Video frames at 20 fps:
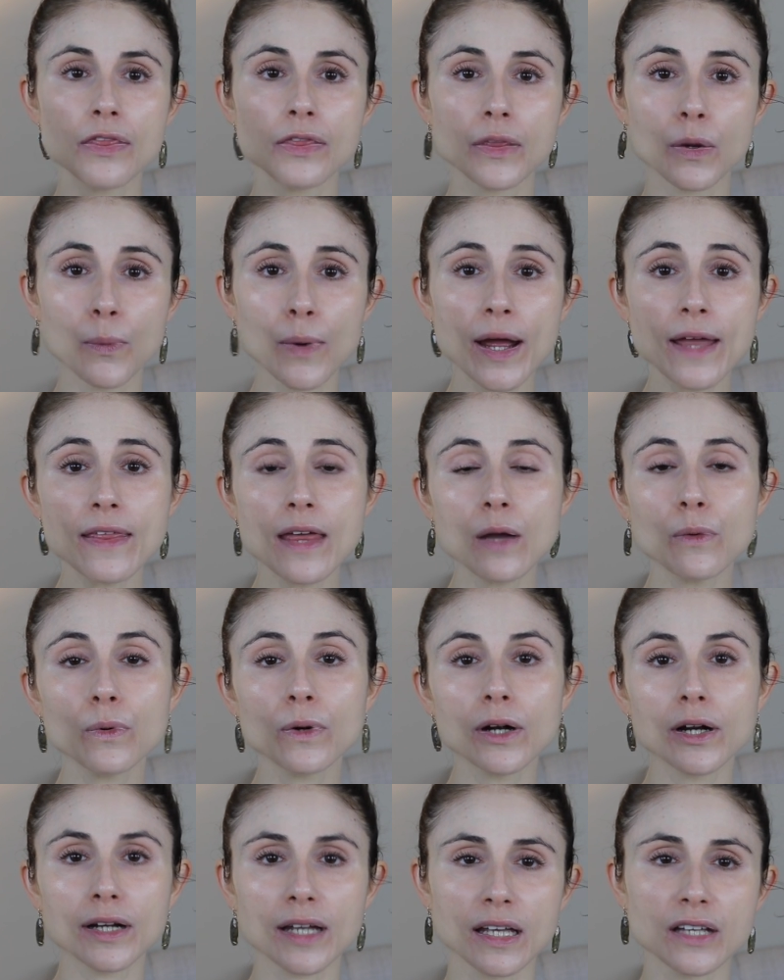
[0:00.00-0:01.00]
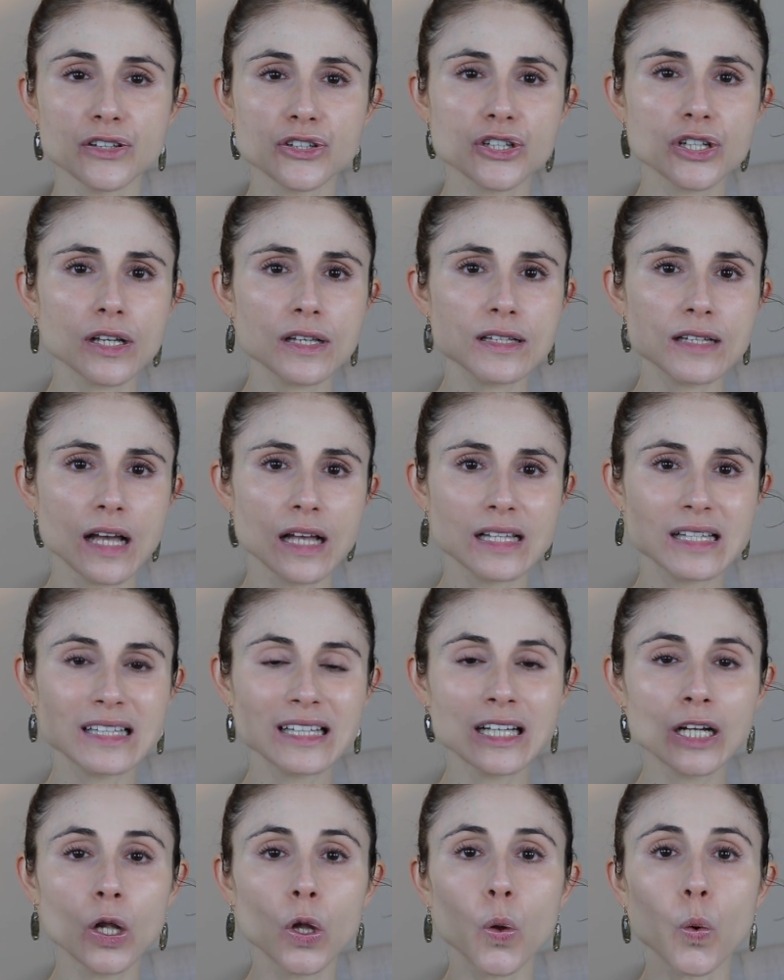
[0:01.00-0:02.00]
The way they work is just as
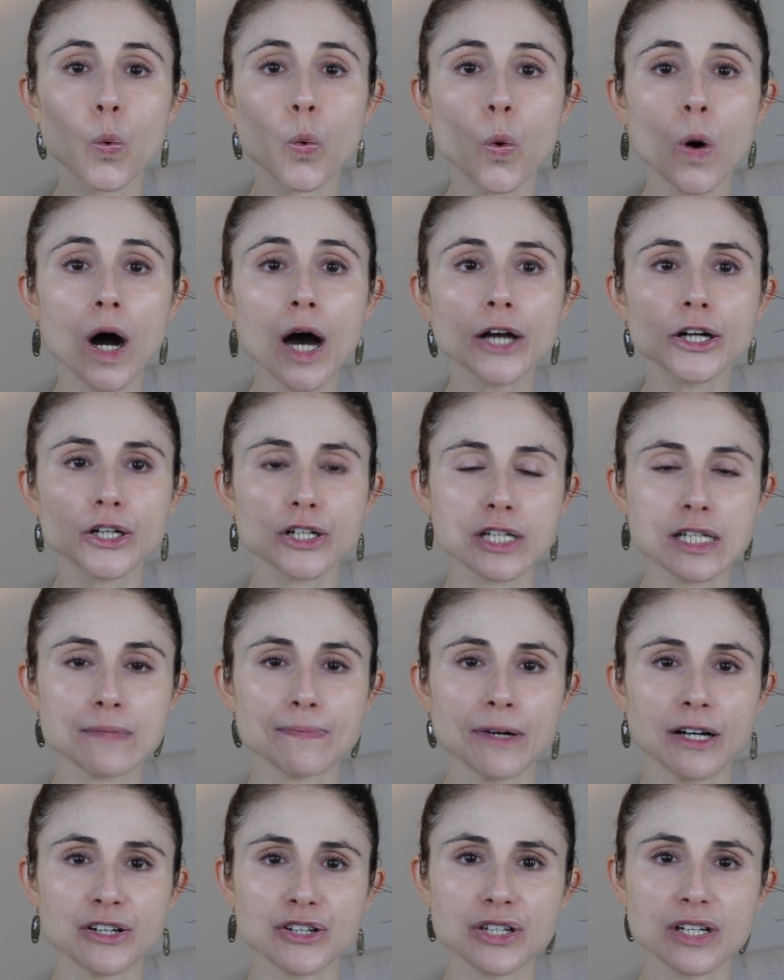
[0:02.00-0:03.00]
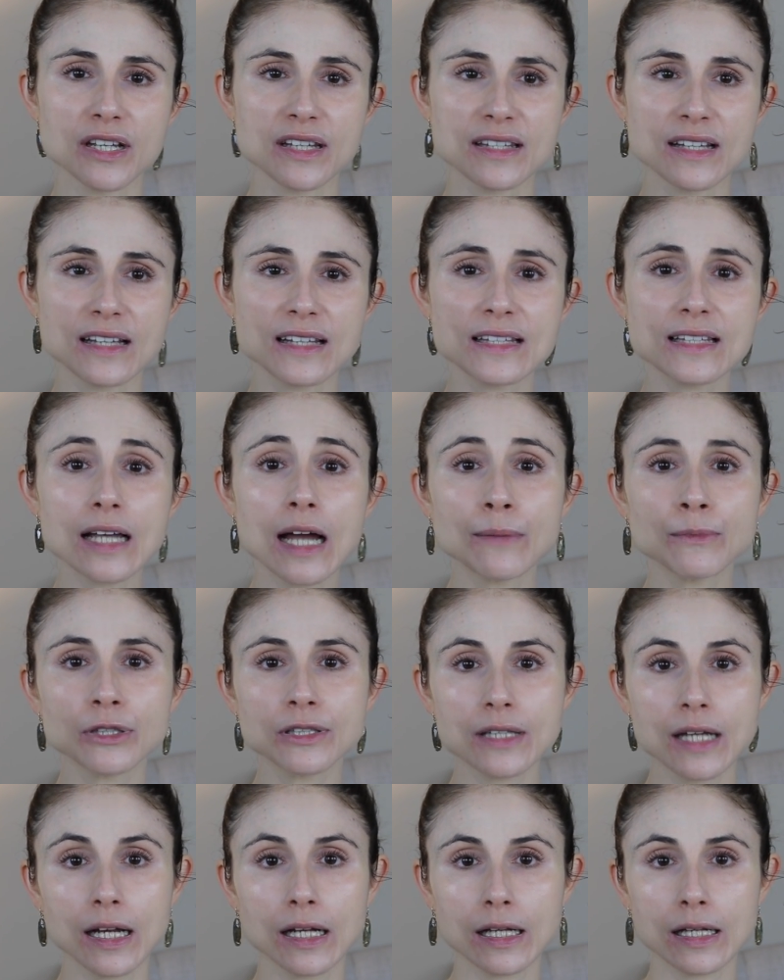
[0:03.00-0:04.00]
little water sponges that
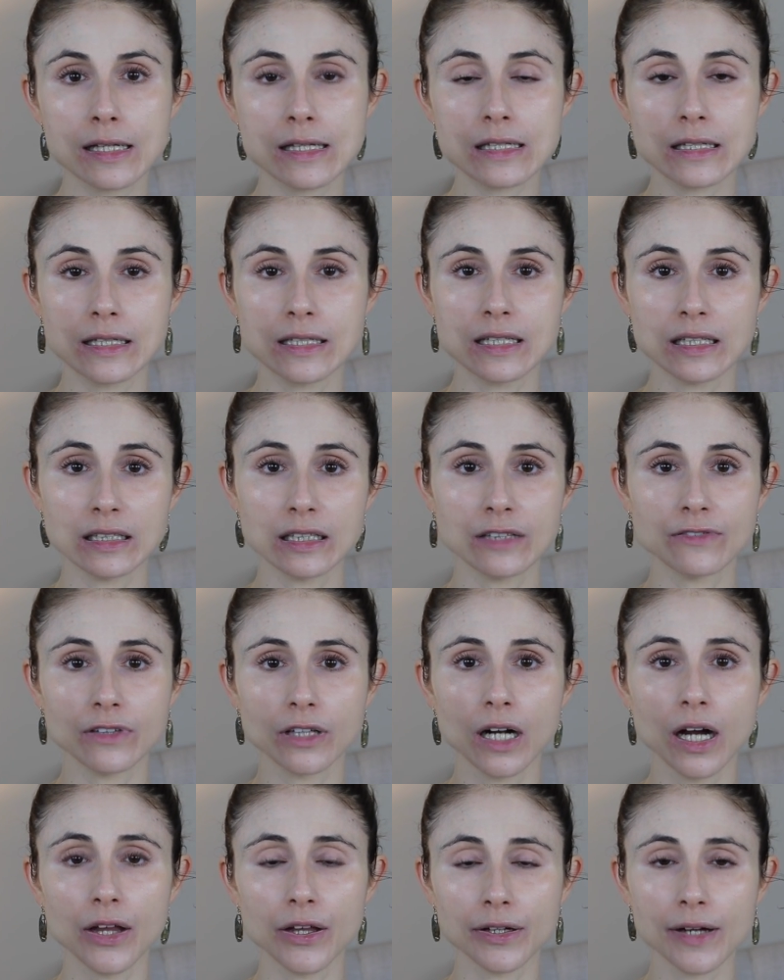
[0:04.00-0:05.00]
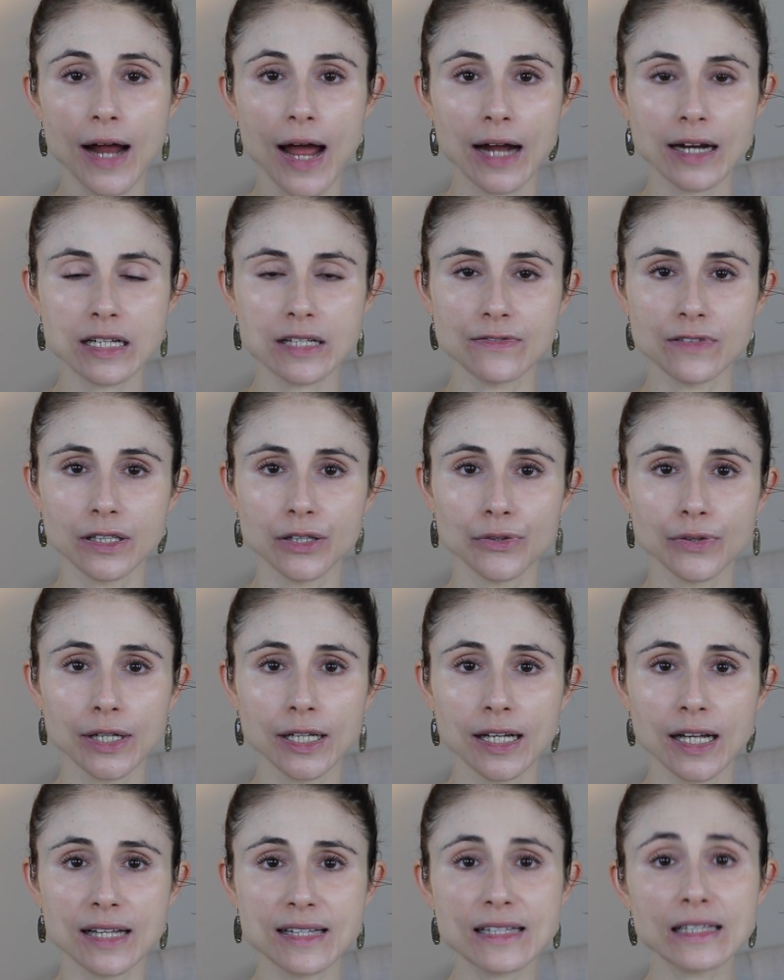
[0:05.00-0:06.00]
simultaneously deliver other active
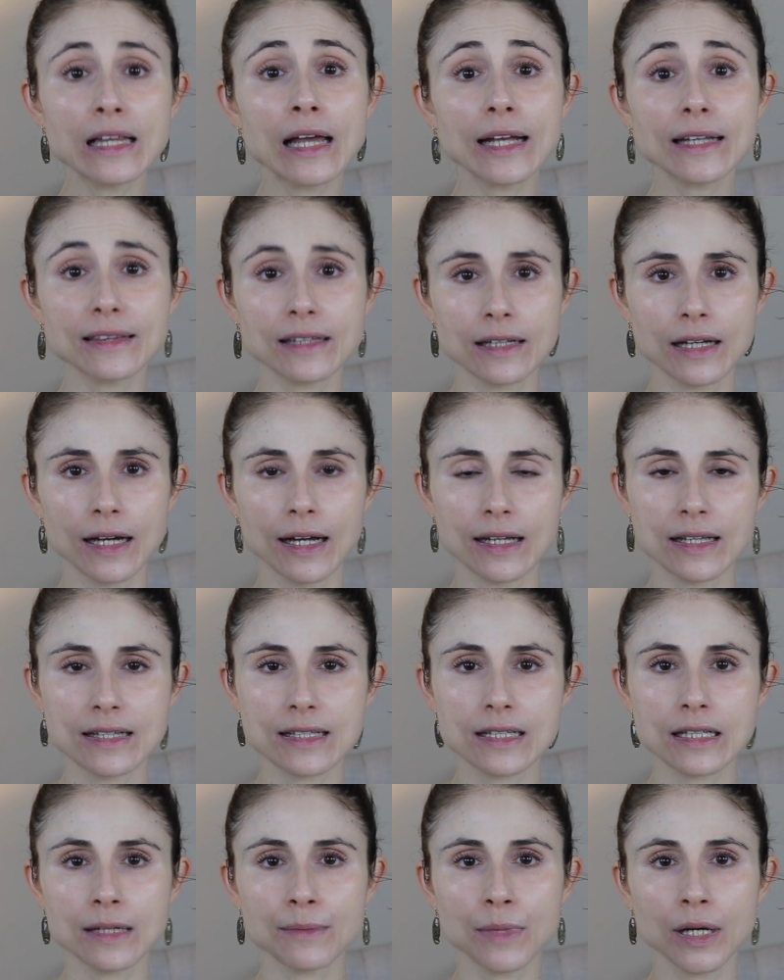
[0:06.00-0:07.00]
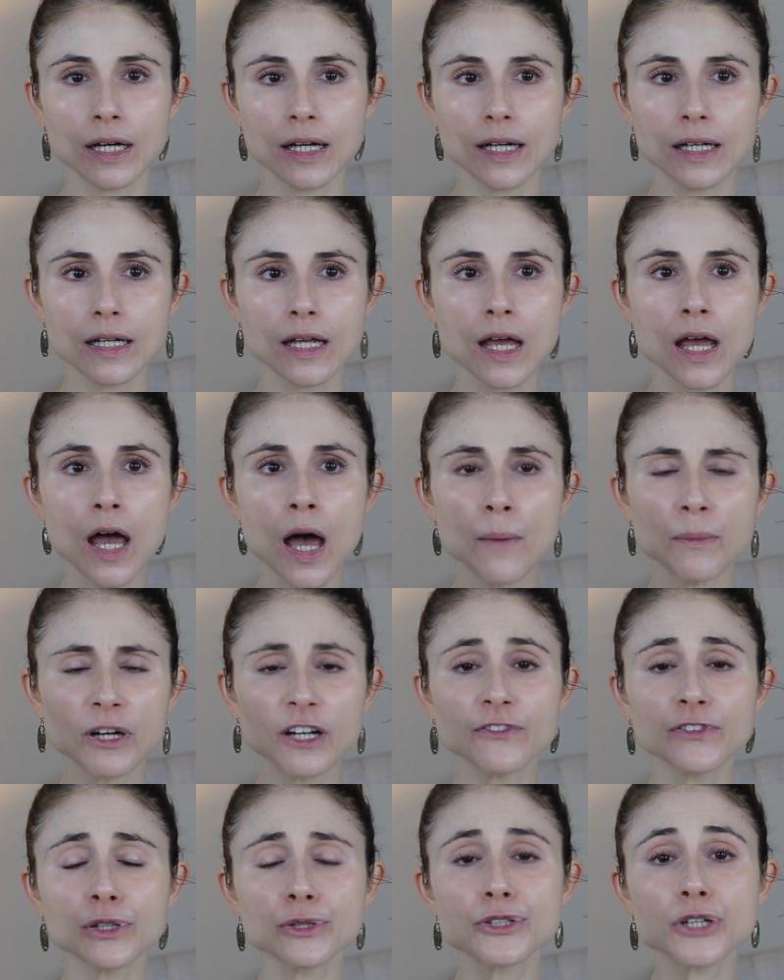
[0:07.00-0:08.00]
ingredients like the niacinamide,
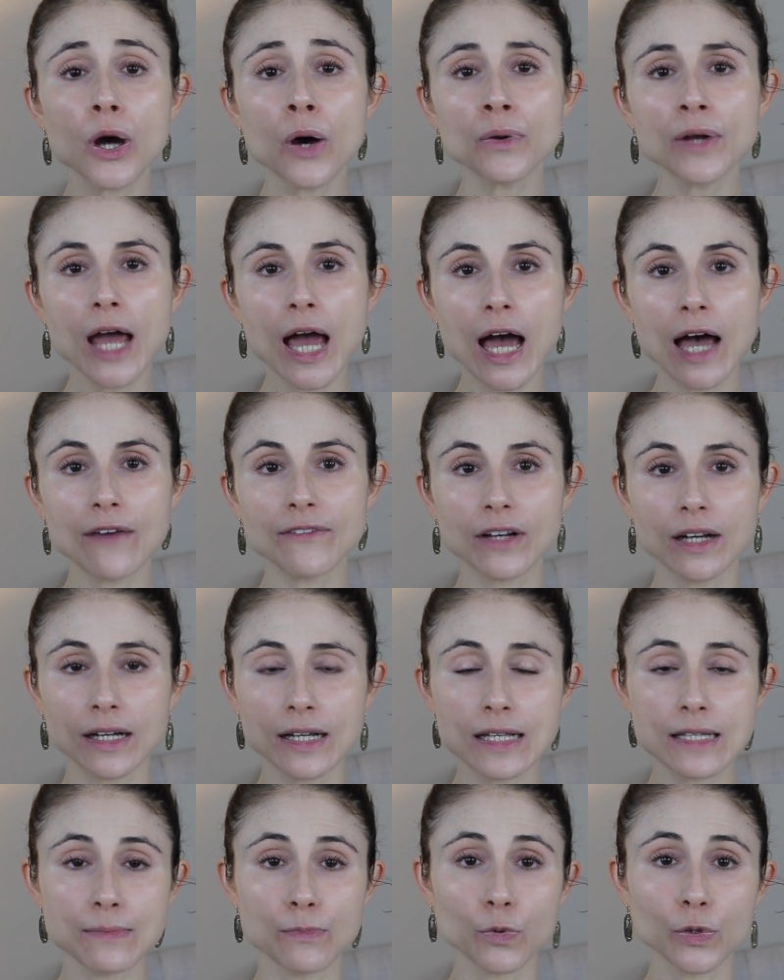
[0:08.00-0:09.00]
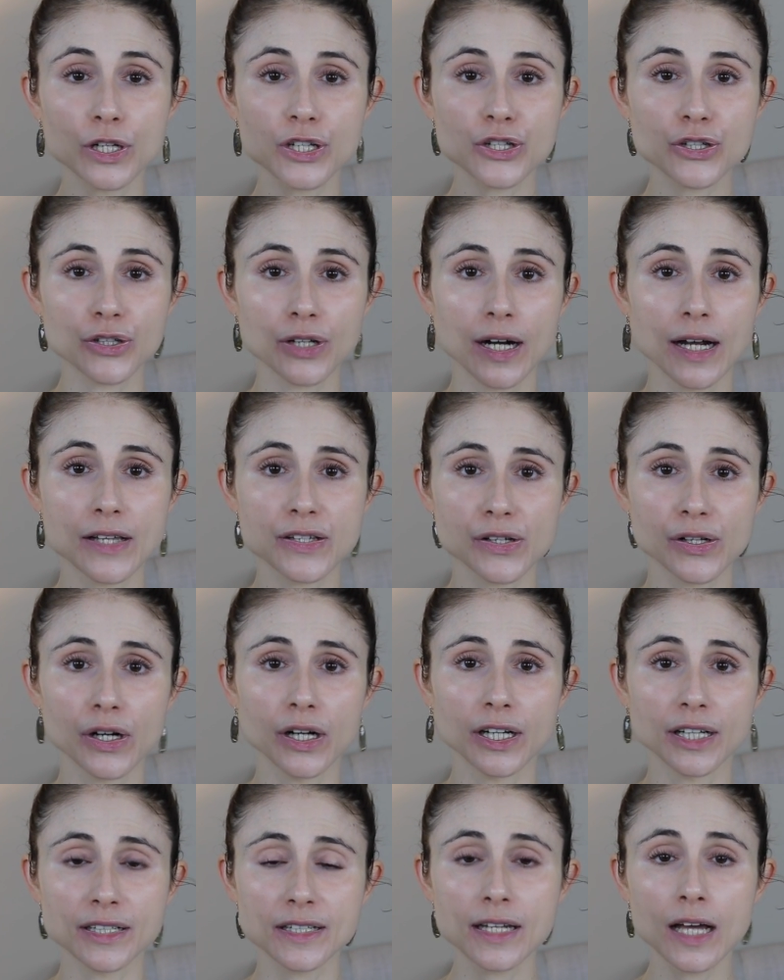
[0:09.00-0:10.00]
but if you don't have a nice moisturizer
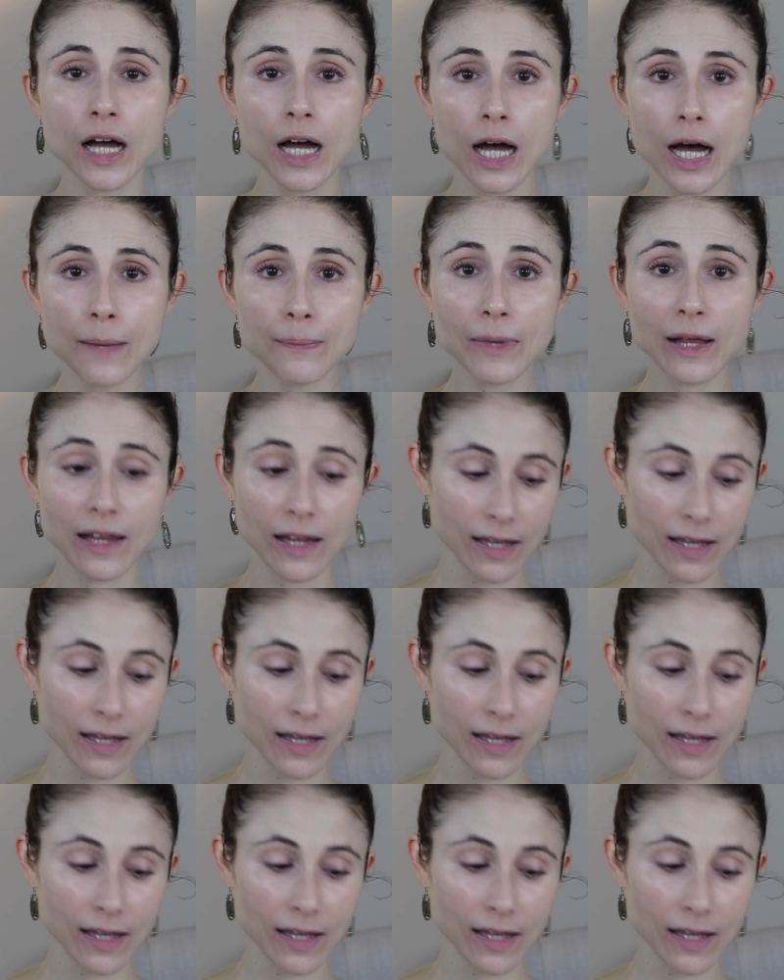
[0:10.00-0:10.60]
on top,